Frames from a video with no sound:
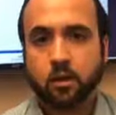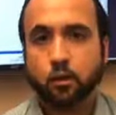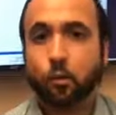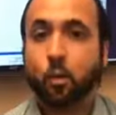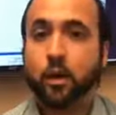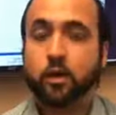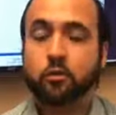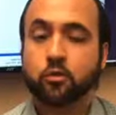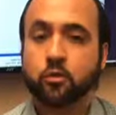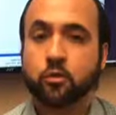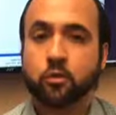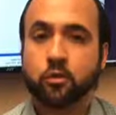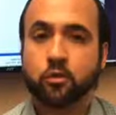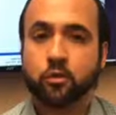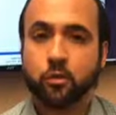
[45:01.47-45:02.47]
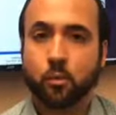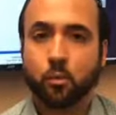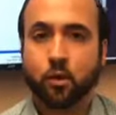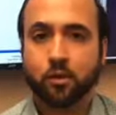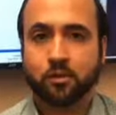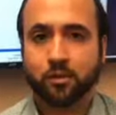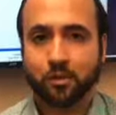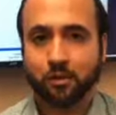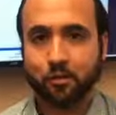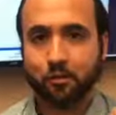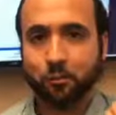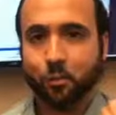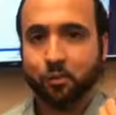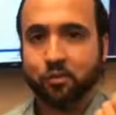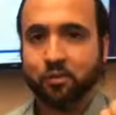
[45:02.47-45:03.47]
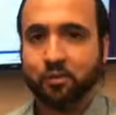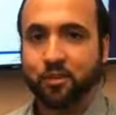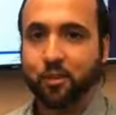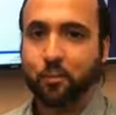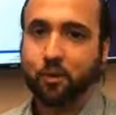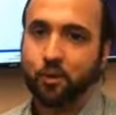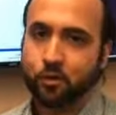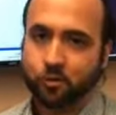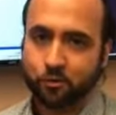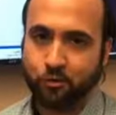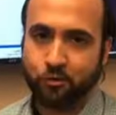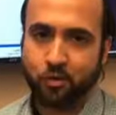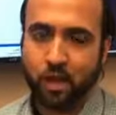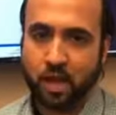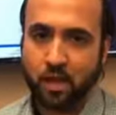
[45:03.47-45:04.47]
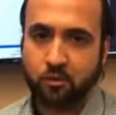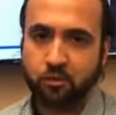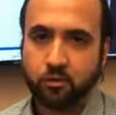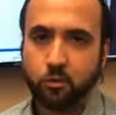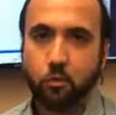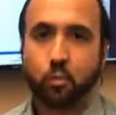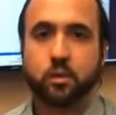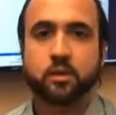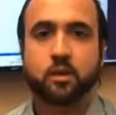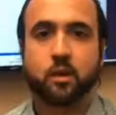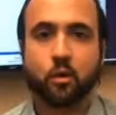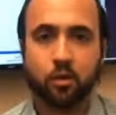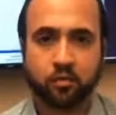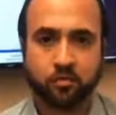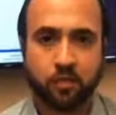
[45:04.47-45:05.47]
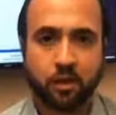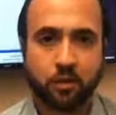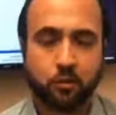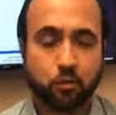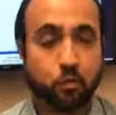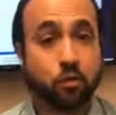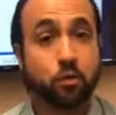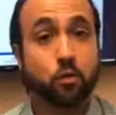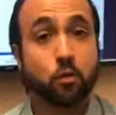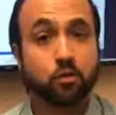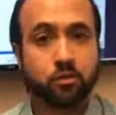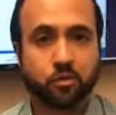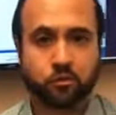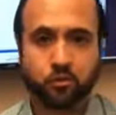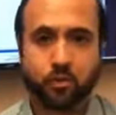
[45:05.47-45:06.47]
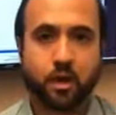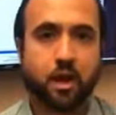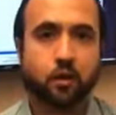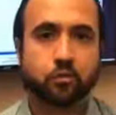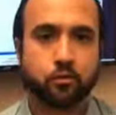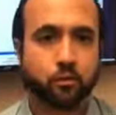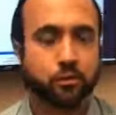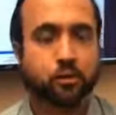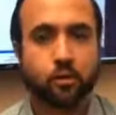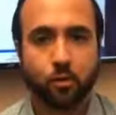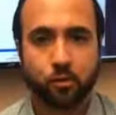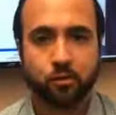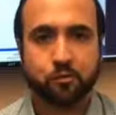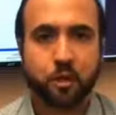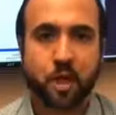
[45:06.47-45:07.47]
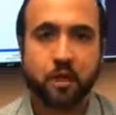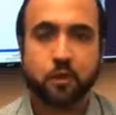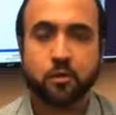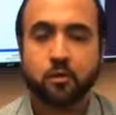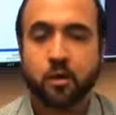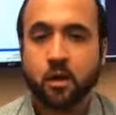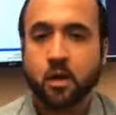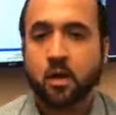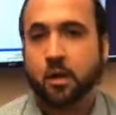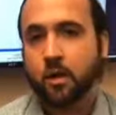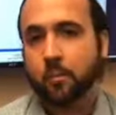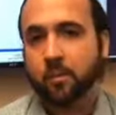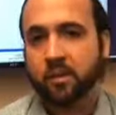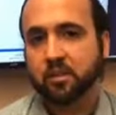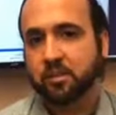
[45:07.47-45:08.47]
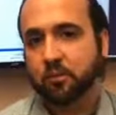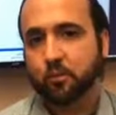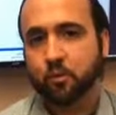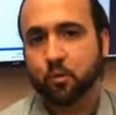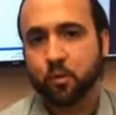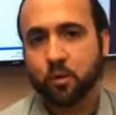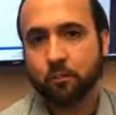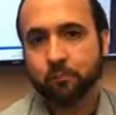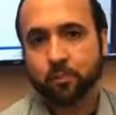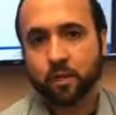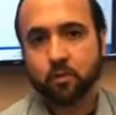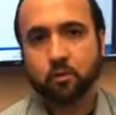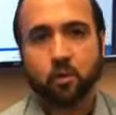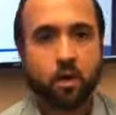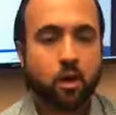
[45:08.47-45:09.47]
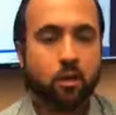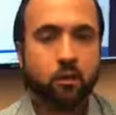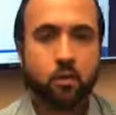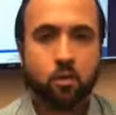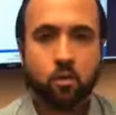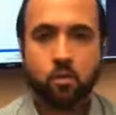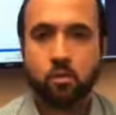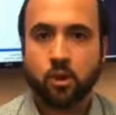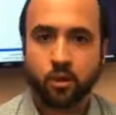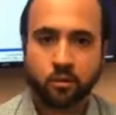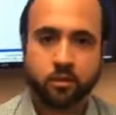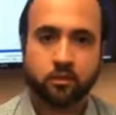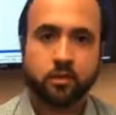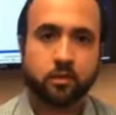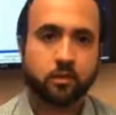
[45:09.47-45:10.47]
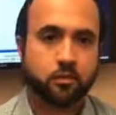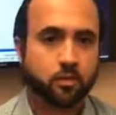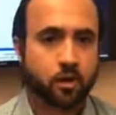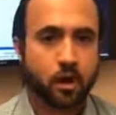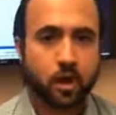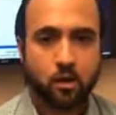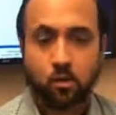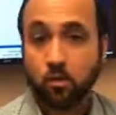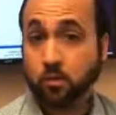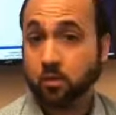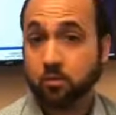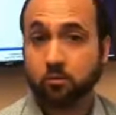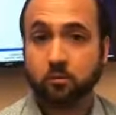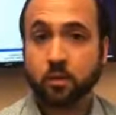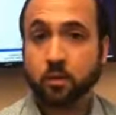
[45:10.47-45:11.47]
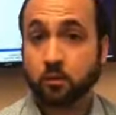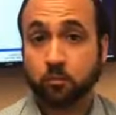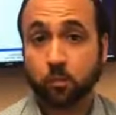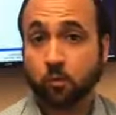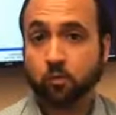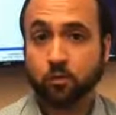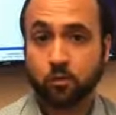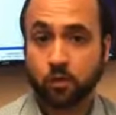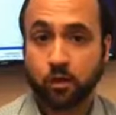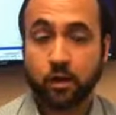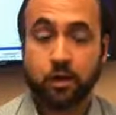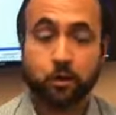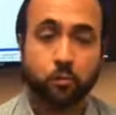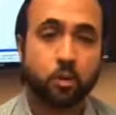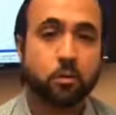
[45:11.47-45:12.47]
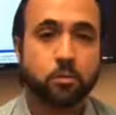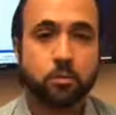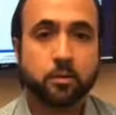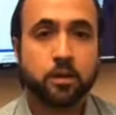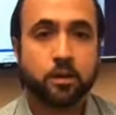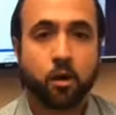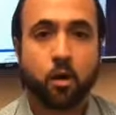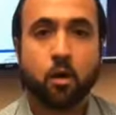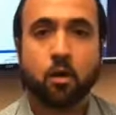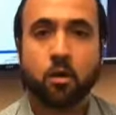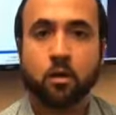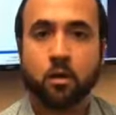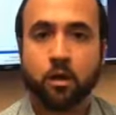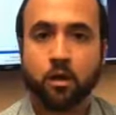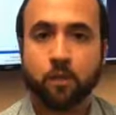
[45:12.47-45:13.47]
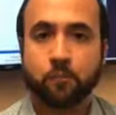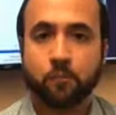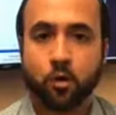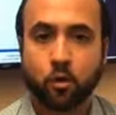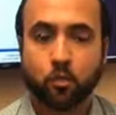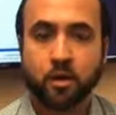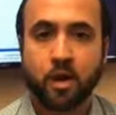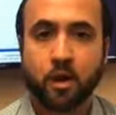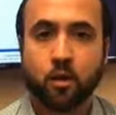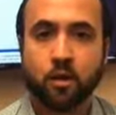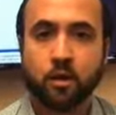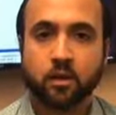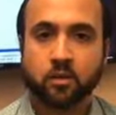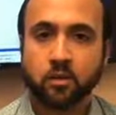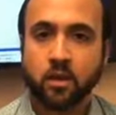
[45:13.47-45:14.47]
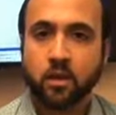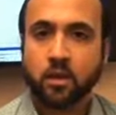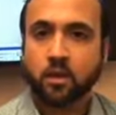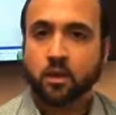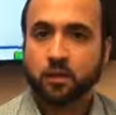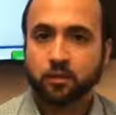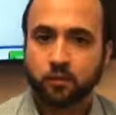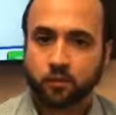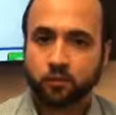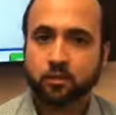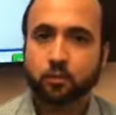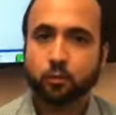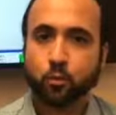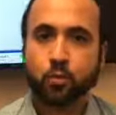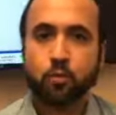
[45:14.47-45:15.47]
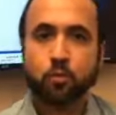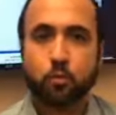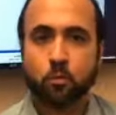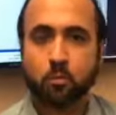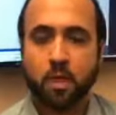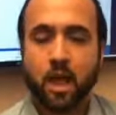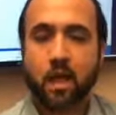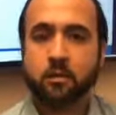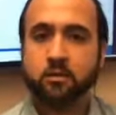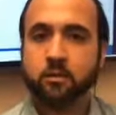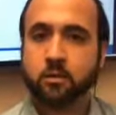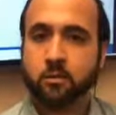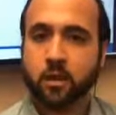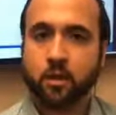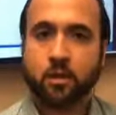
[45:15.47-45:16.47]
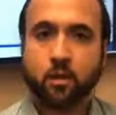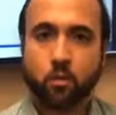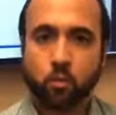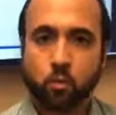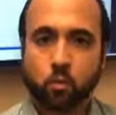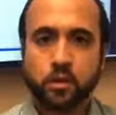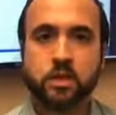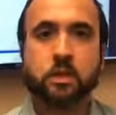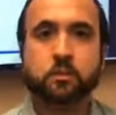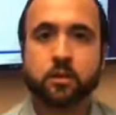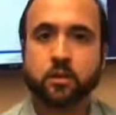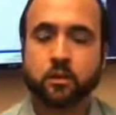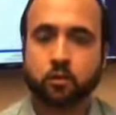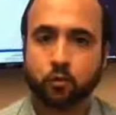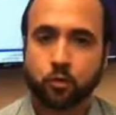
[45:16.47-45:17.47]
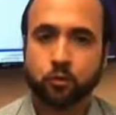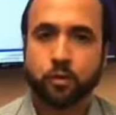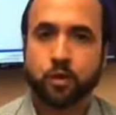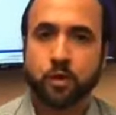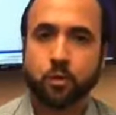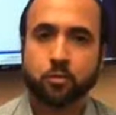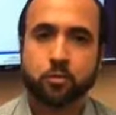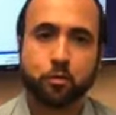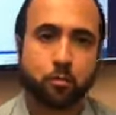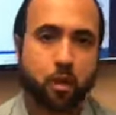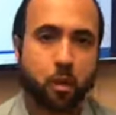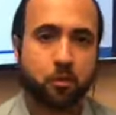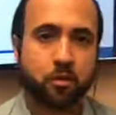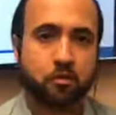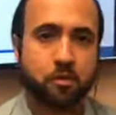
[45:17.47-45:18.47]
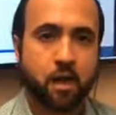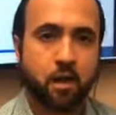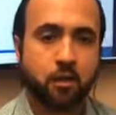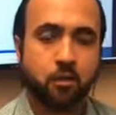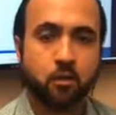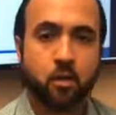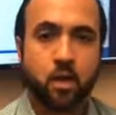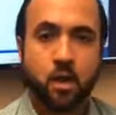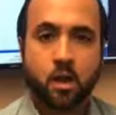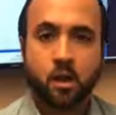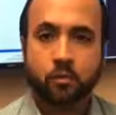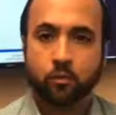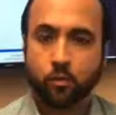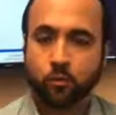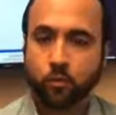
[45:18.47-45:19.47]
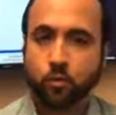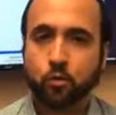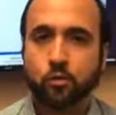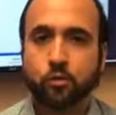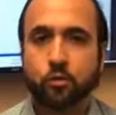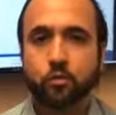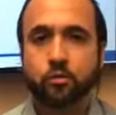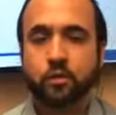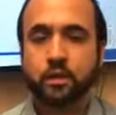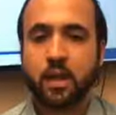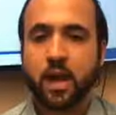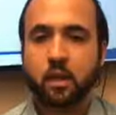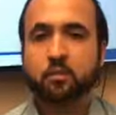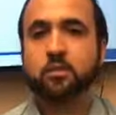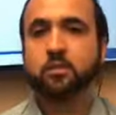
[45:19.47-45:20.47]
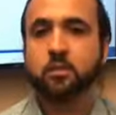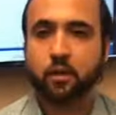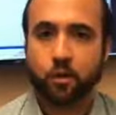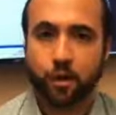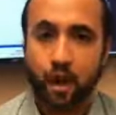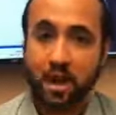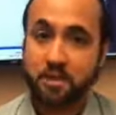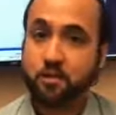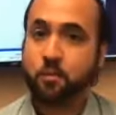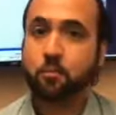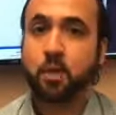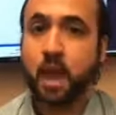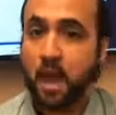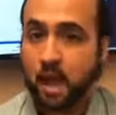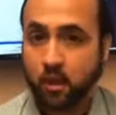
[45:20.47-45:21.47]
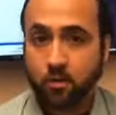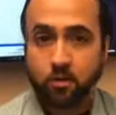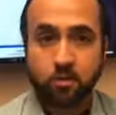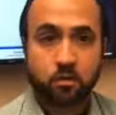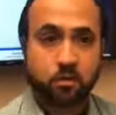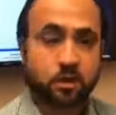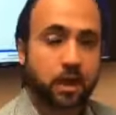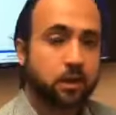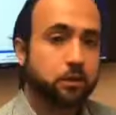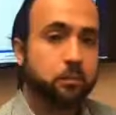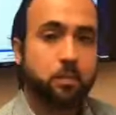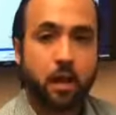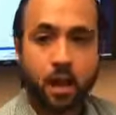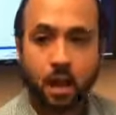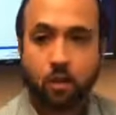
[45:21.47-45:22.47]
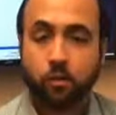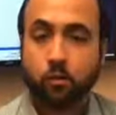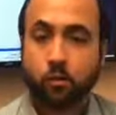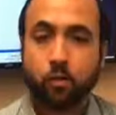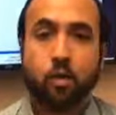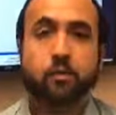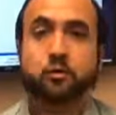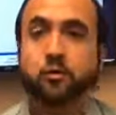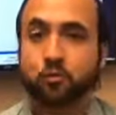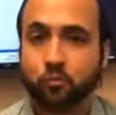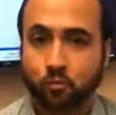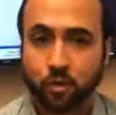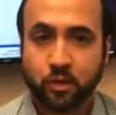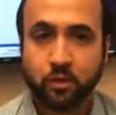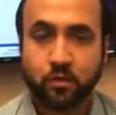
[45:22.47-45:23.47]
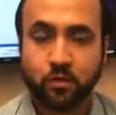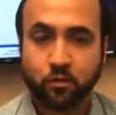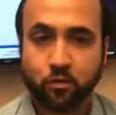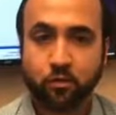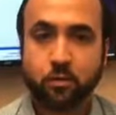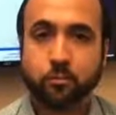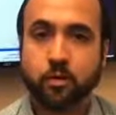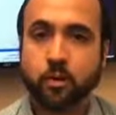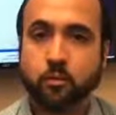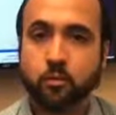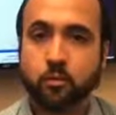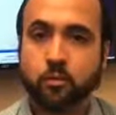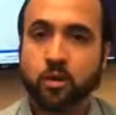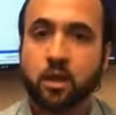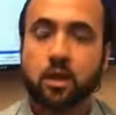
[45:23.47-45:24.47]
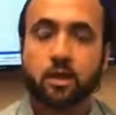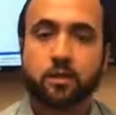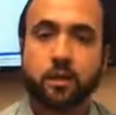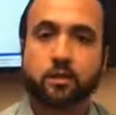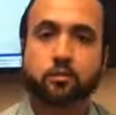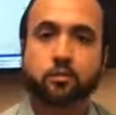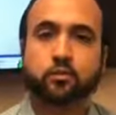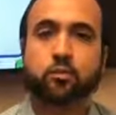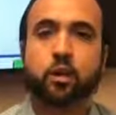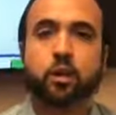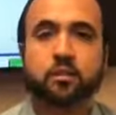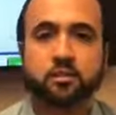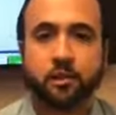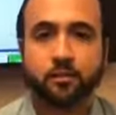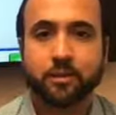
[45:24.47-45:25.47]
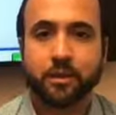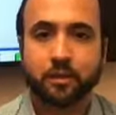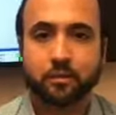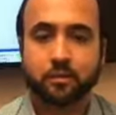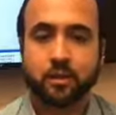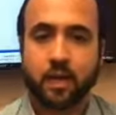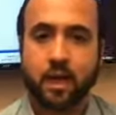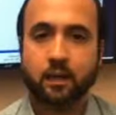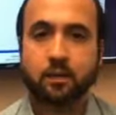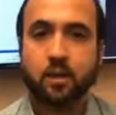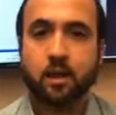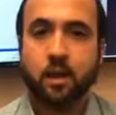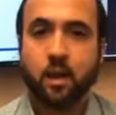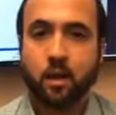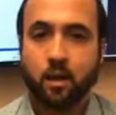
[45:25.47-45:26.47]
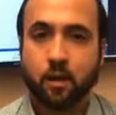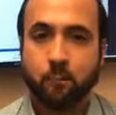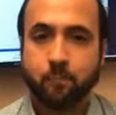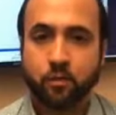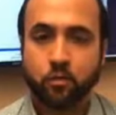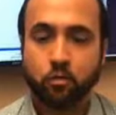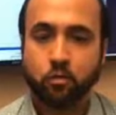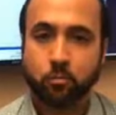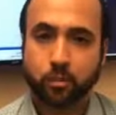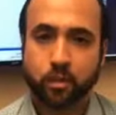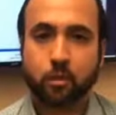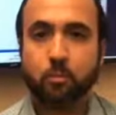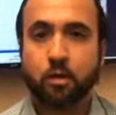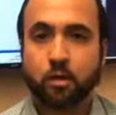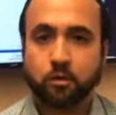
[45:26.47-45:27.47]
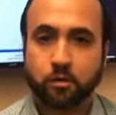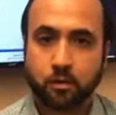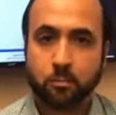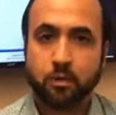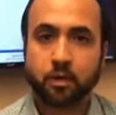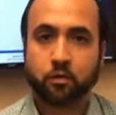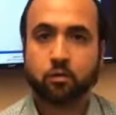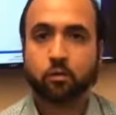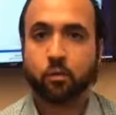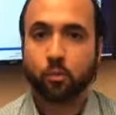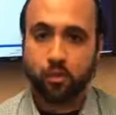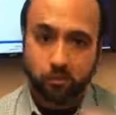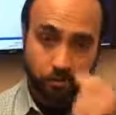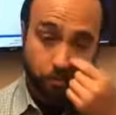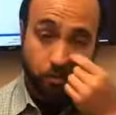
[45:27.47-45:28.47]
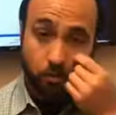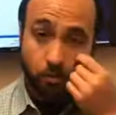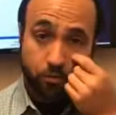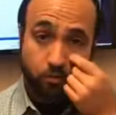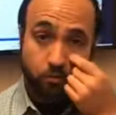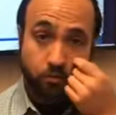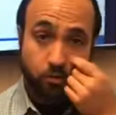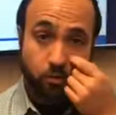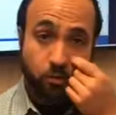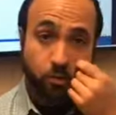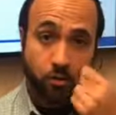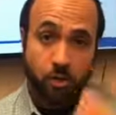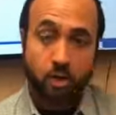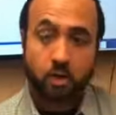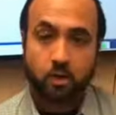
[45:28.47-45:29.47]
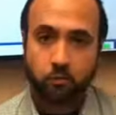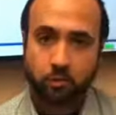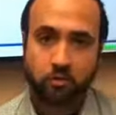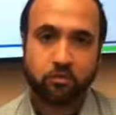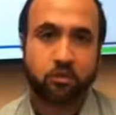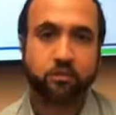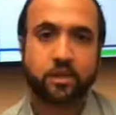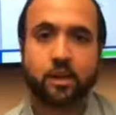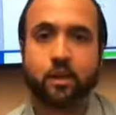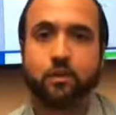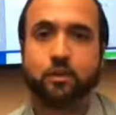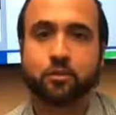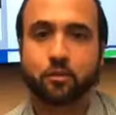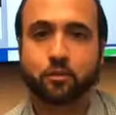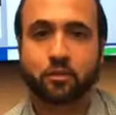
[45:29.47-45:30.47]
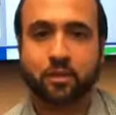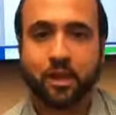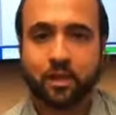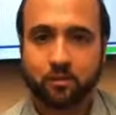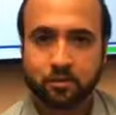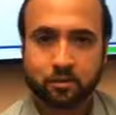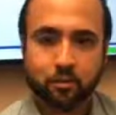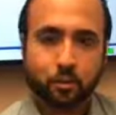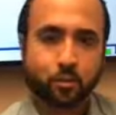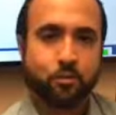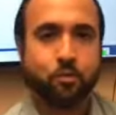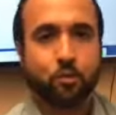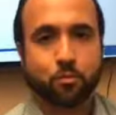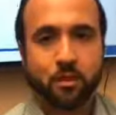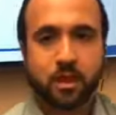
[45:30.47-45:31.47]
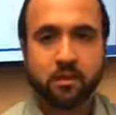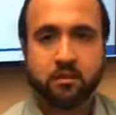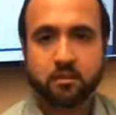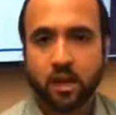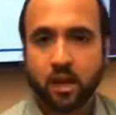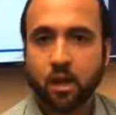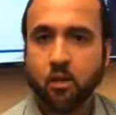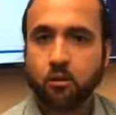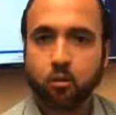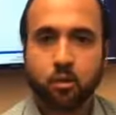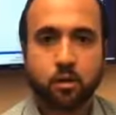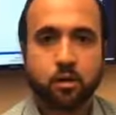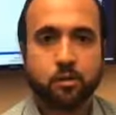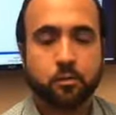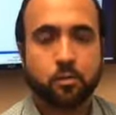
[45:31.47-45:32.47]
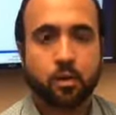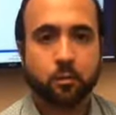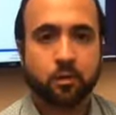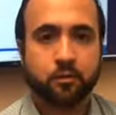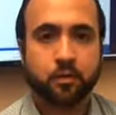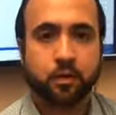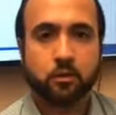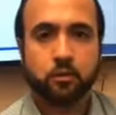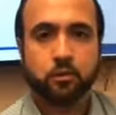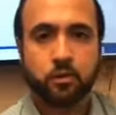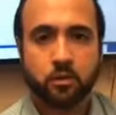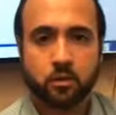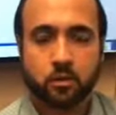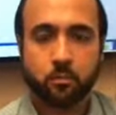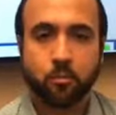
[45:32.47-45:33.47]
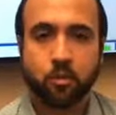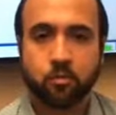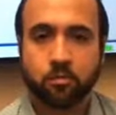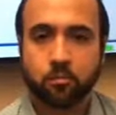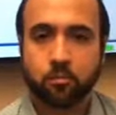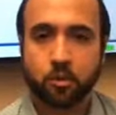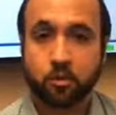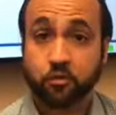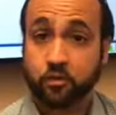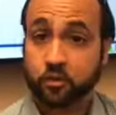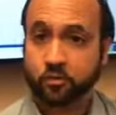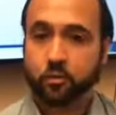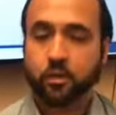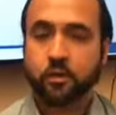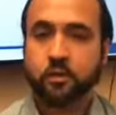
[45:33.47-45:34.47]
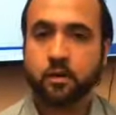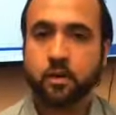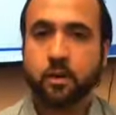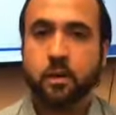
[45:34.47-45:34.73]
you want to choose the ones that are most similar to your house with the lowest value or closest to your house with the lowest value because if you're, as we all know, in the city of Chicago and most of Cook County, and probably in all um, urban areas, a difference of three or four blocks can make a really big difference when it comes to property value. So if you're using houses that are on your block or down the block or across the street as your comparables, that's the strongest evidence that um, you should be compared to them because they're the ones that are closest to you. Especially if the county's using houses three or four blocks down where the property values are, are much, much different.